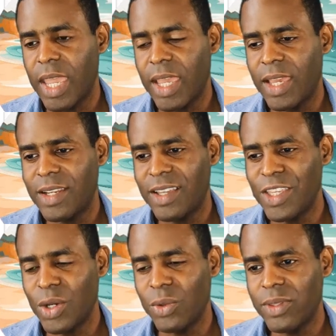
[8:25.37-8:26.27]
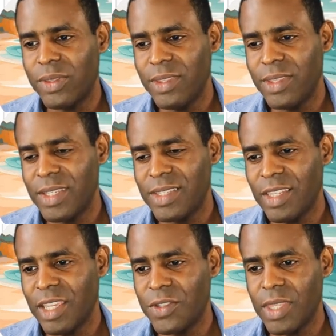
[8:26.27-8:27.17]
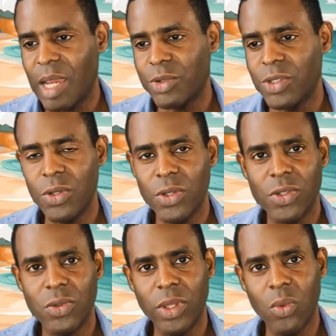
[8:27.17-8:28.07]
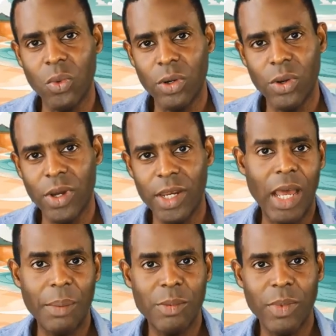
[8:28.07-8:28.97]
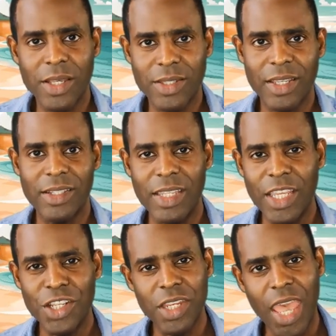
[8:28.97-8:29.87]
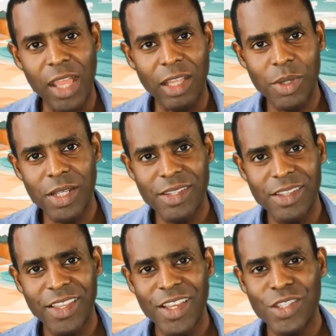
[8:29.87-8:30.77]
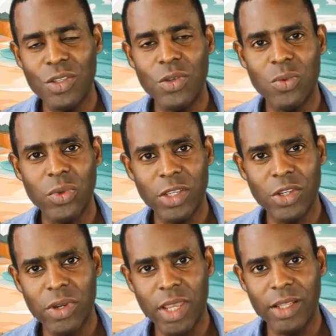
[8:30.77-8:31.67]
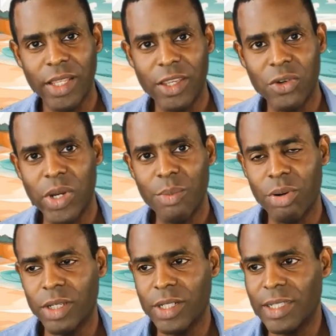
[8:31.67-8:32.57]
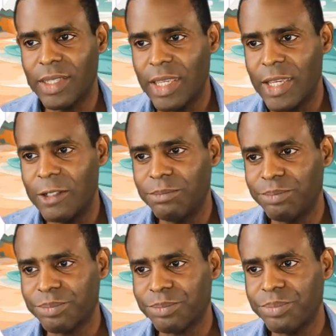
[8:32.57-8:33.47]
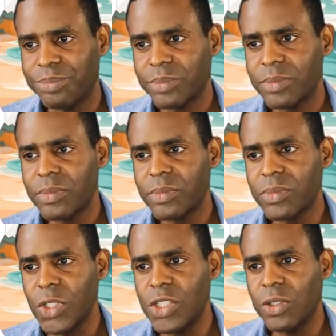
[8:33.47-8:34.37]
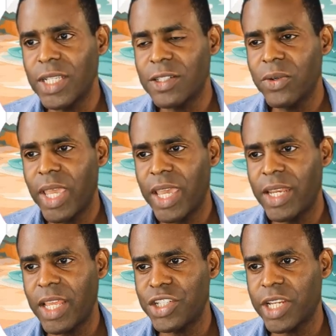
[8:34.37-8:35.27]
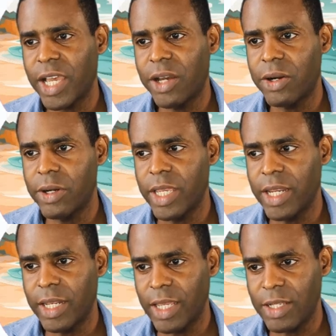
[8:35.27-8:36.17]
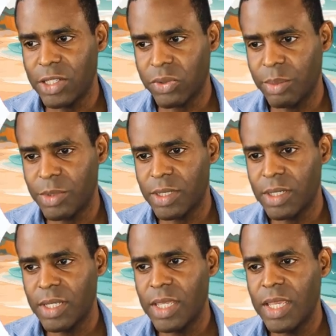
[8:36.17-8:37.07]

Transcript: And you know th- this gives you the opportunity to really work on and optimize like each element, so you can really create like a great product at the end. So let's go ahead and check out our N8N script.